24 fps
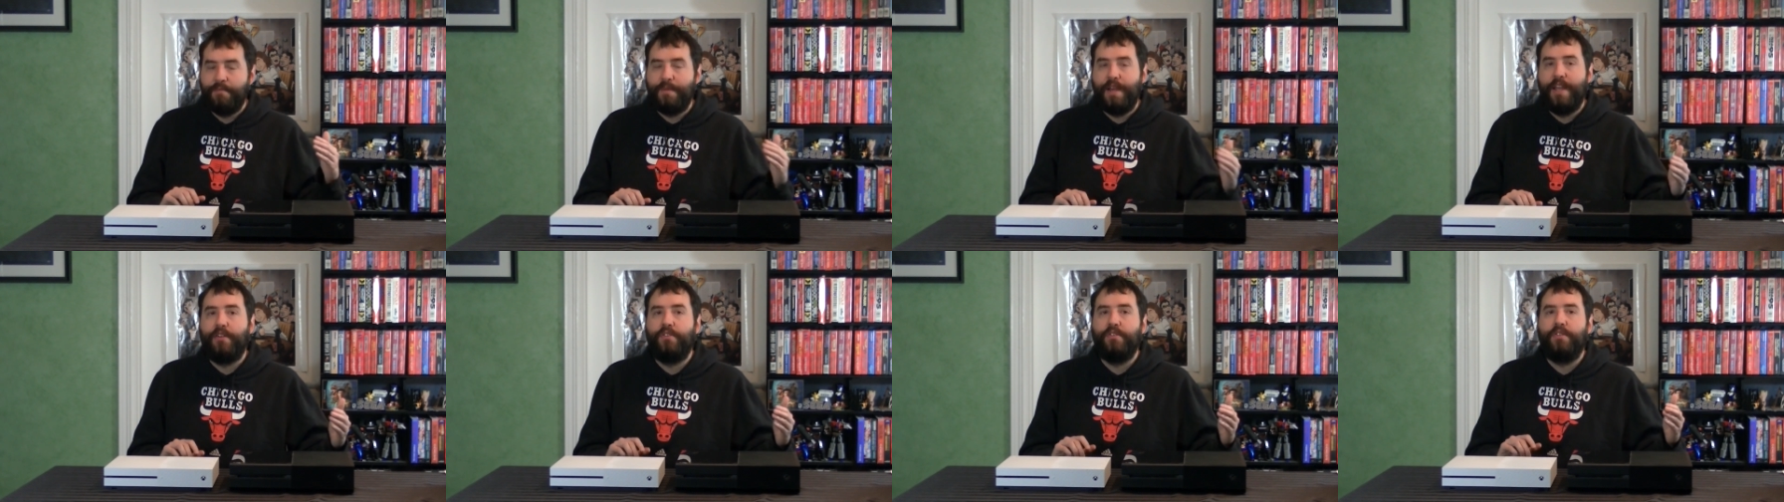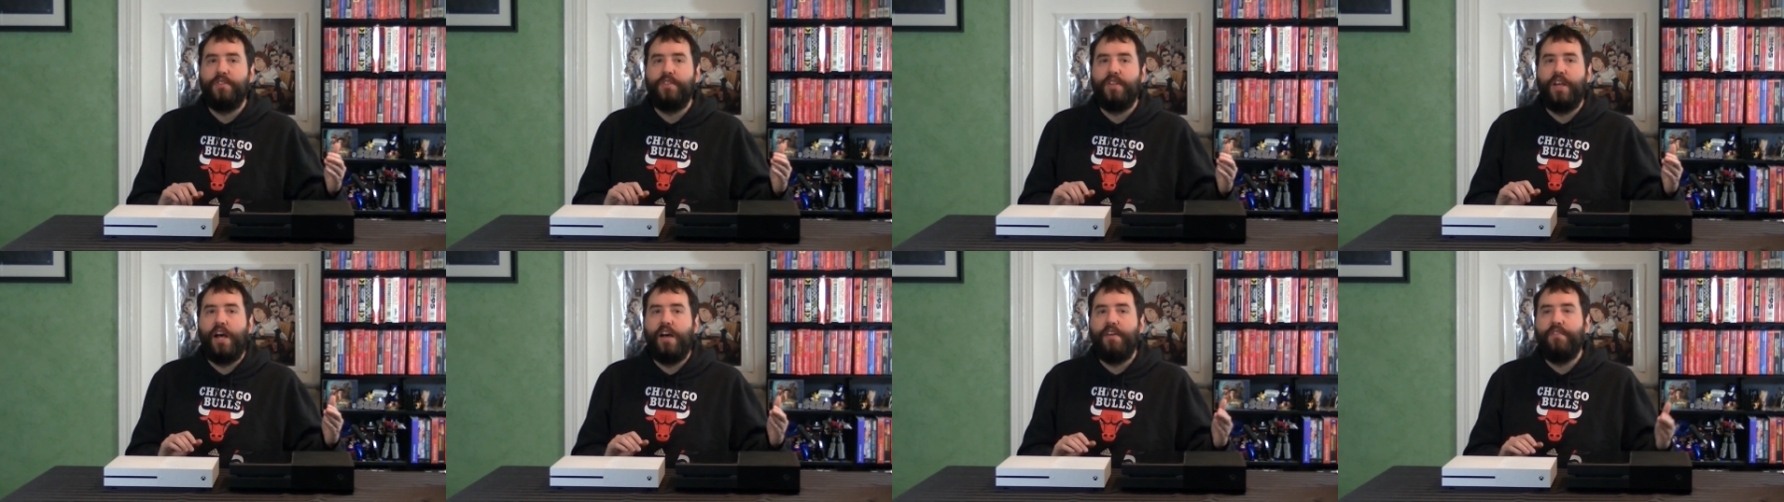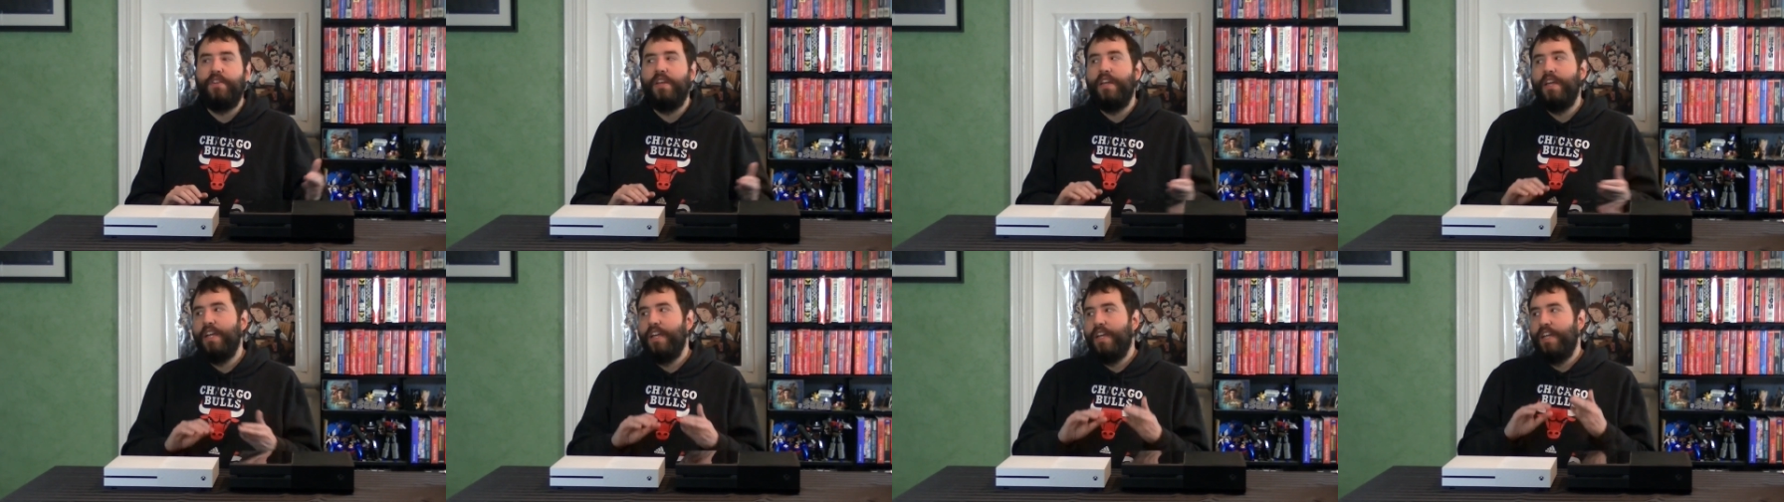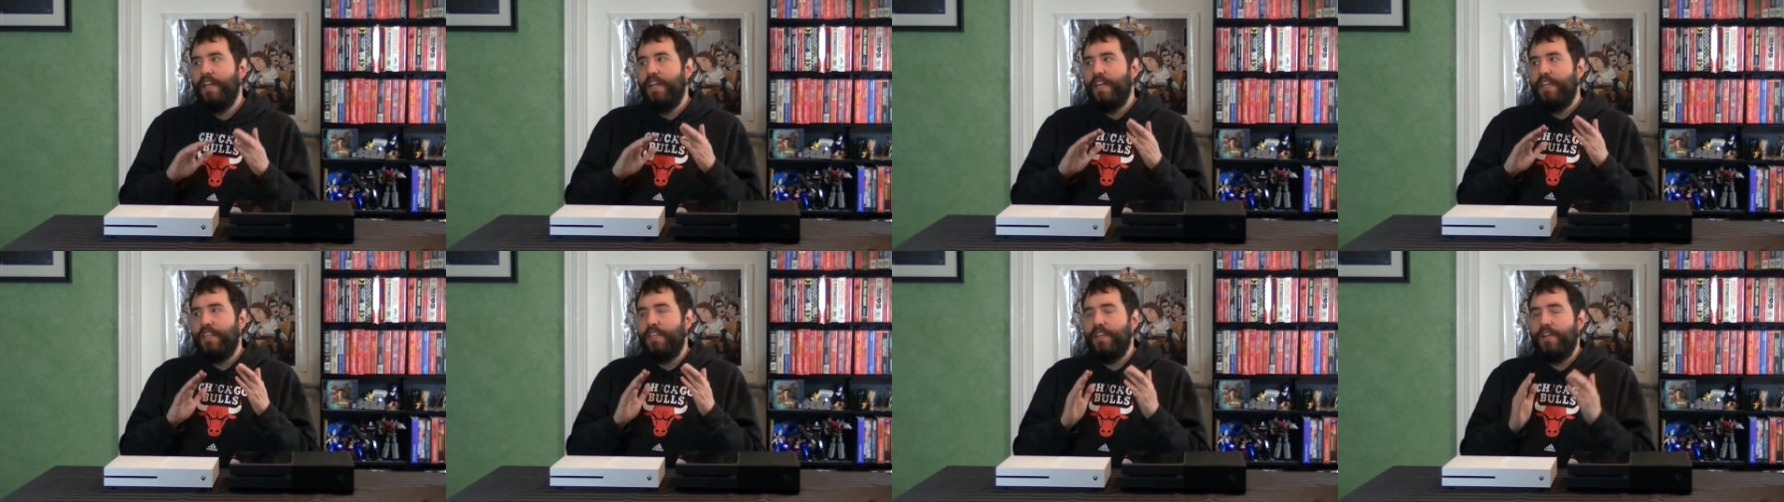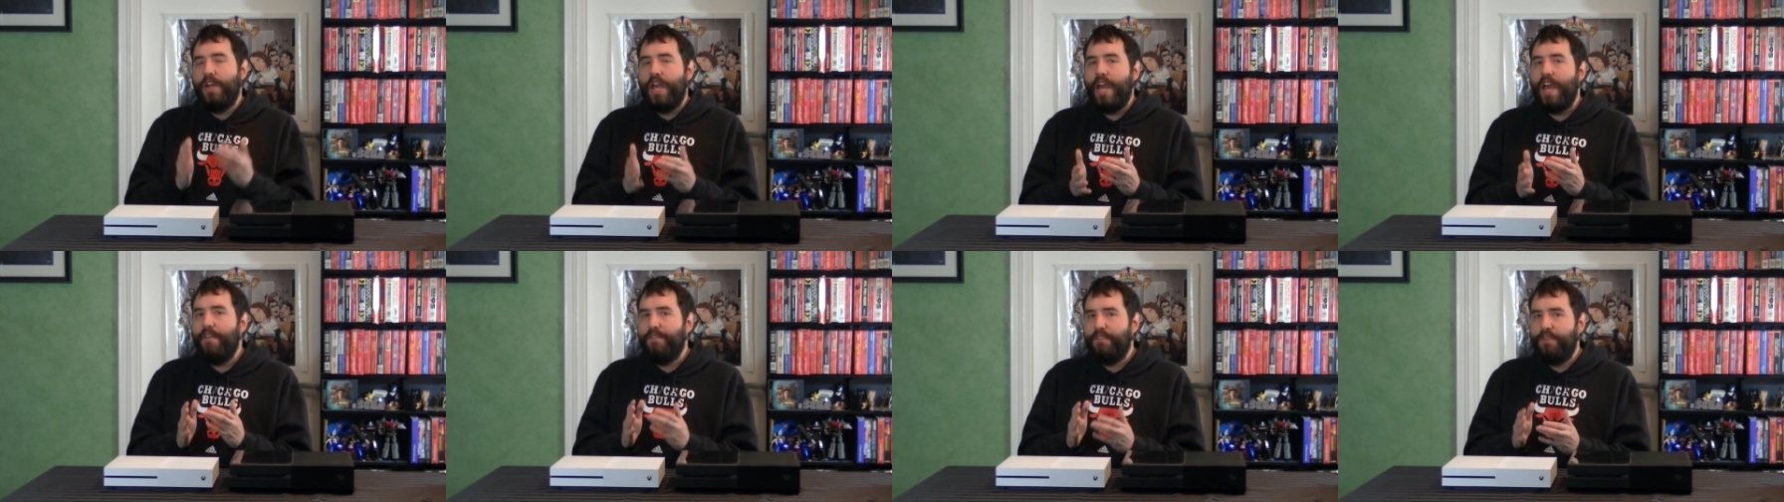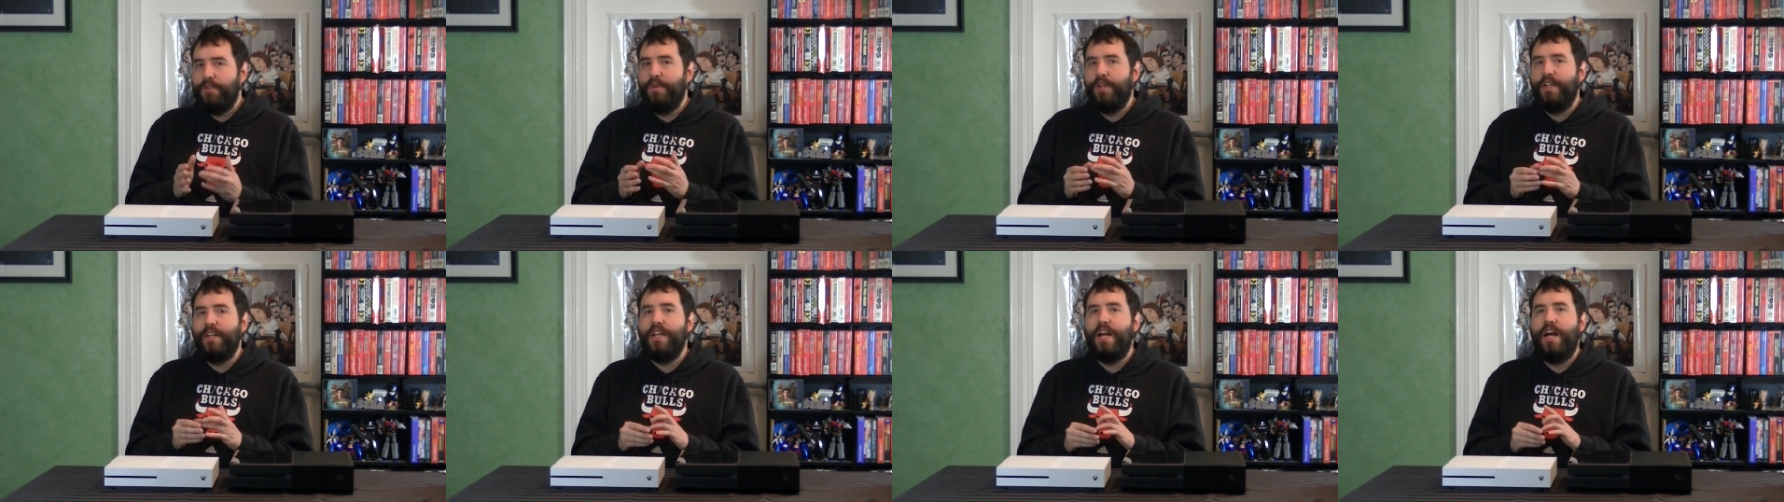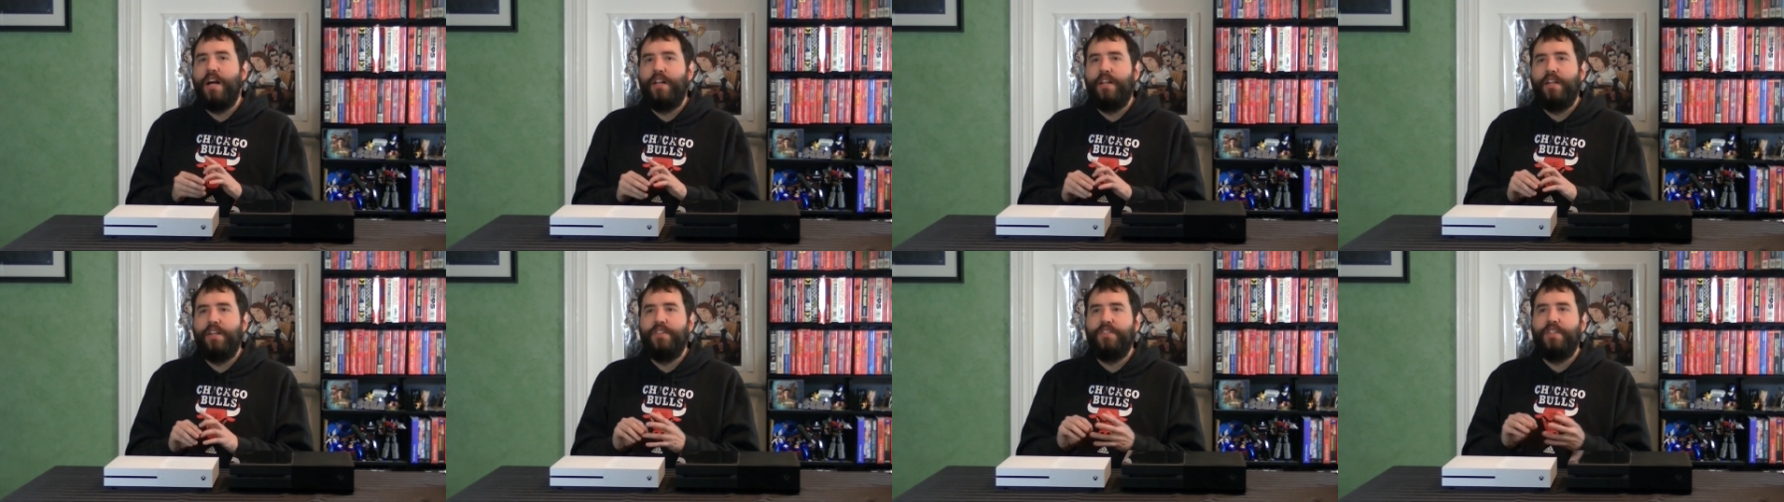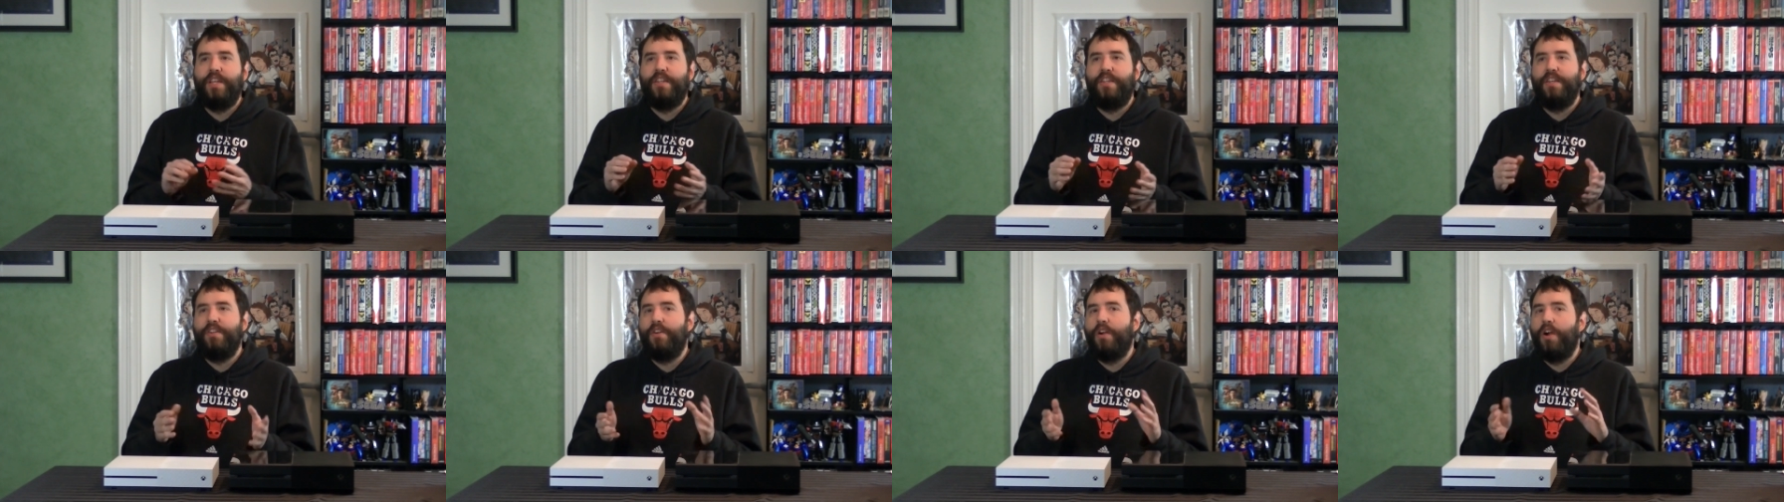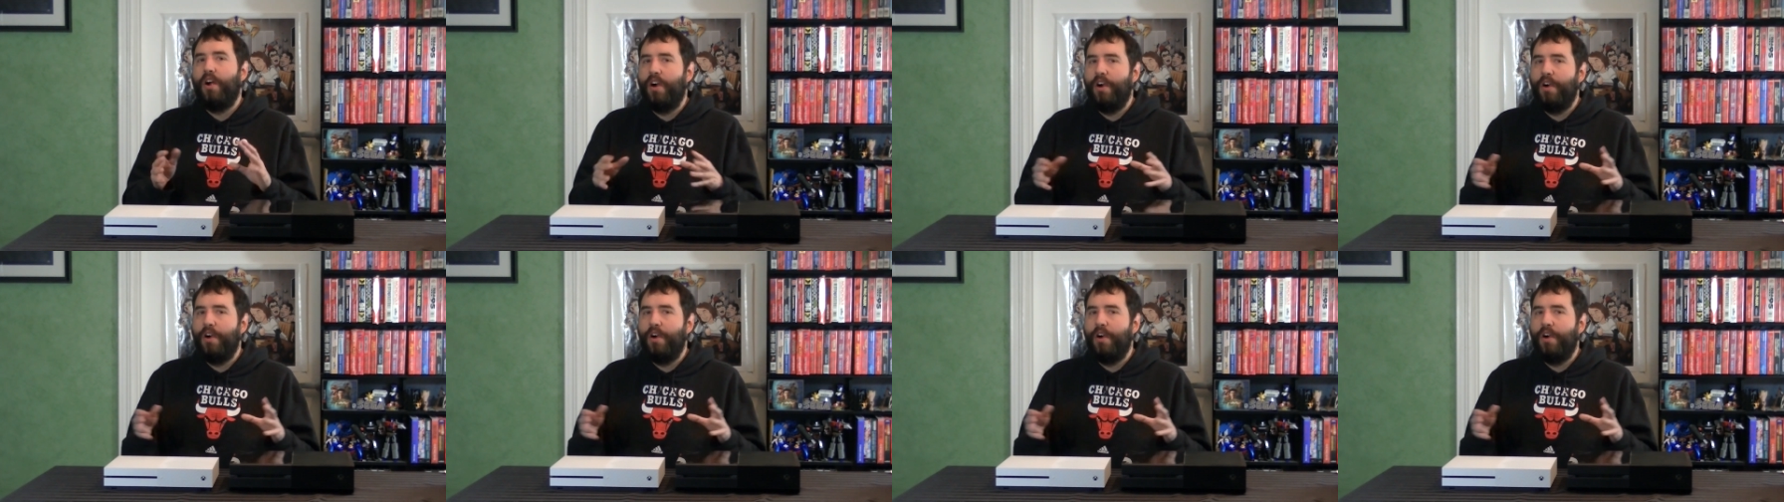Microsoft, you have to acknowledge that there